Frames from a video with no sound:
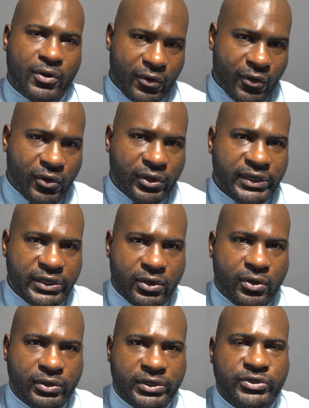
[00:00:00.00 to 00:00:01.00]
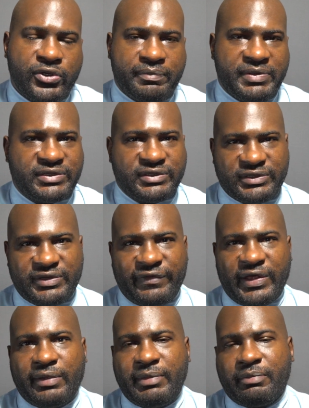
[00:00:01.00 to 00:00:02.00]
Early on in your business
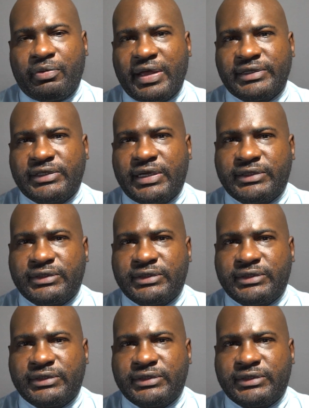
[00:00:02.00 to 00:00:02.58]
development process,